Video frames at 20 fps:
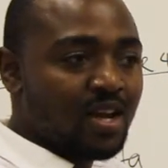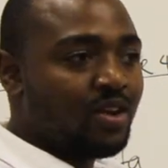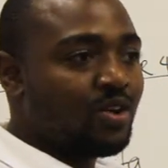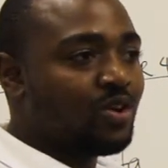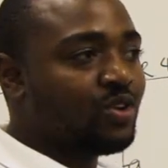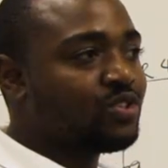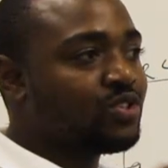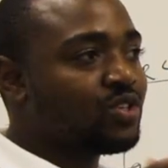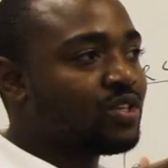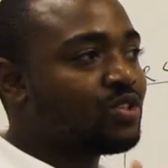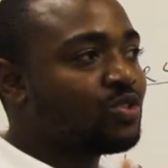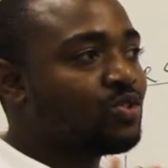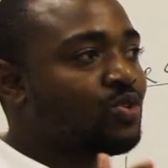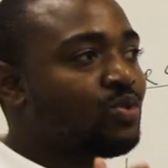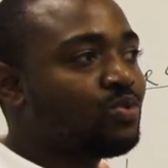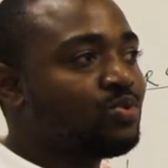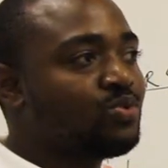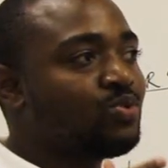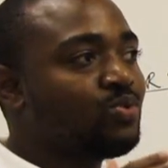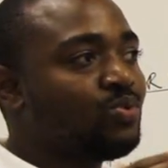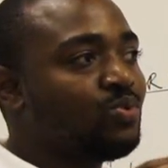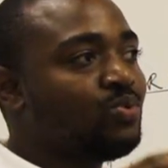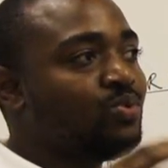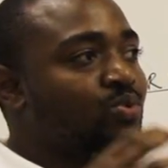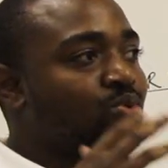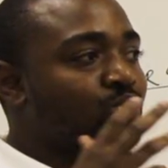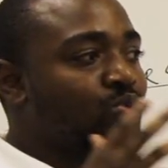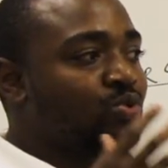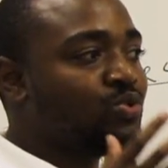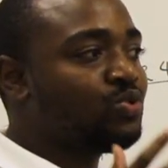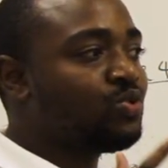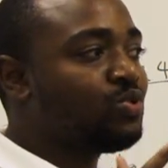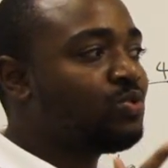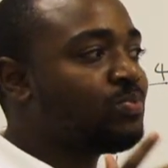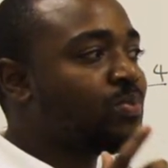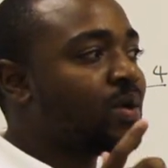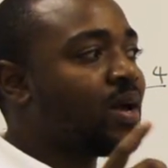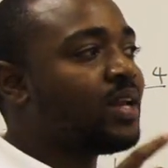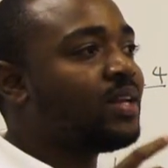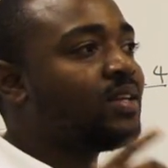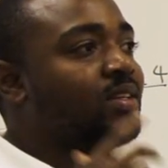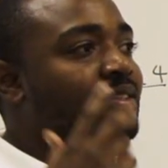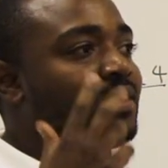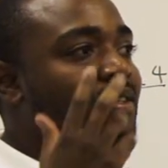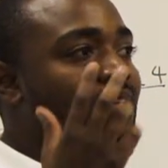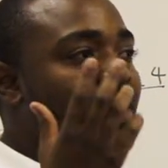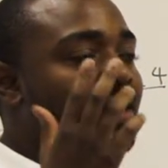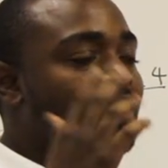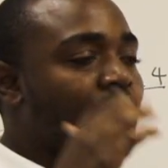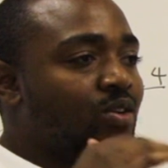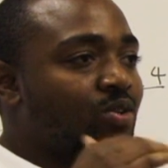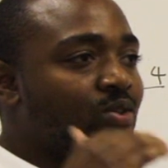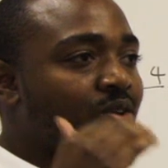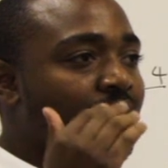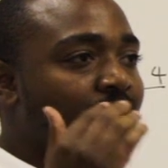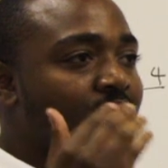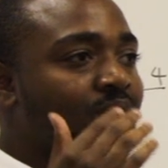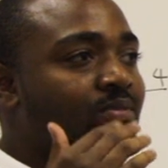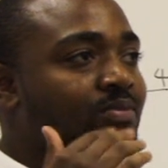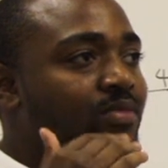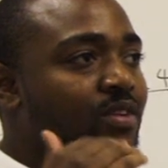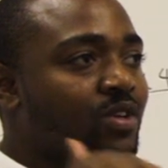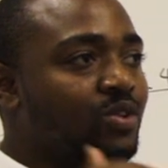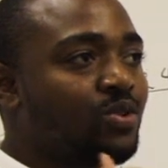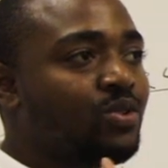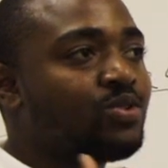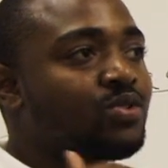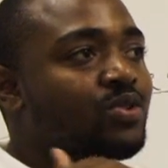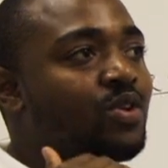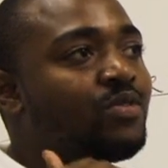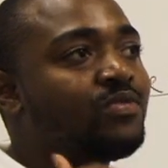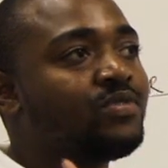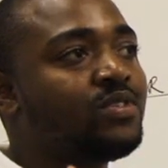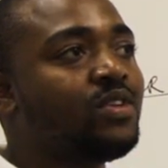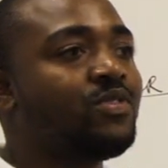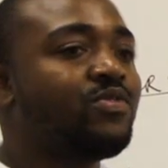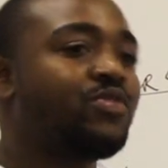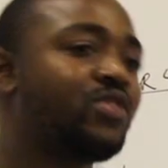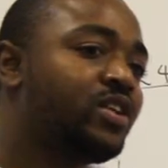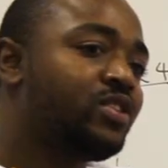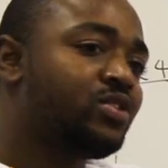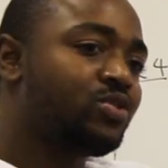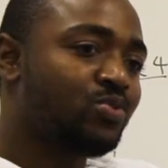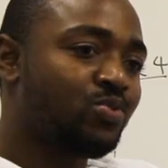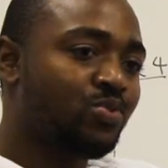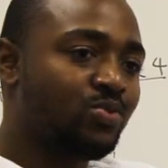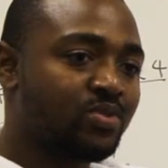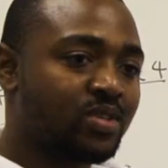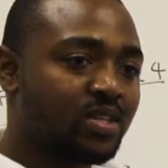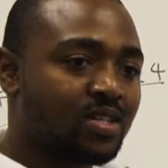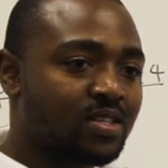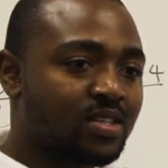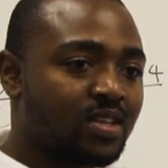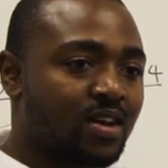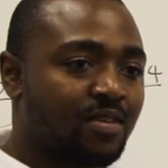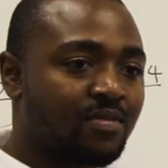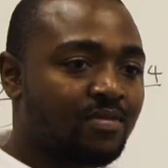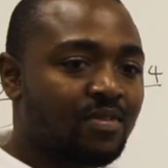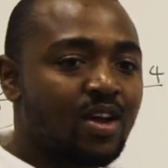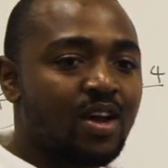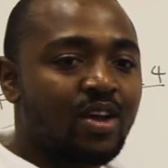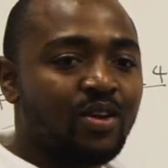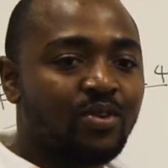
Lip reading: Not just go to YouTube and look at videos of different schools and stuff.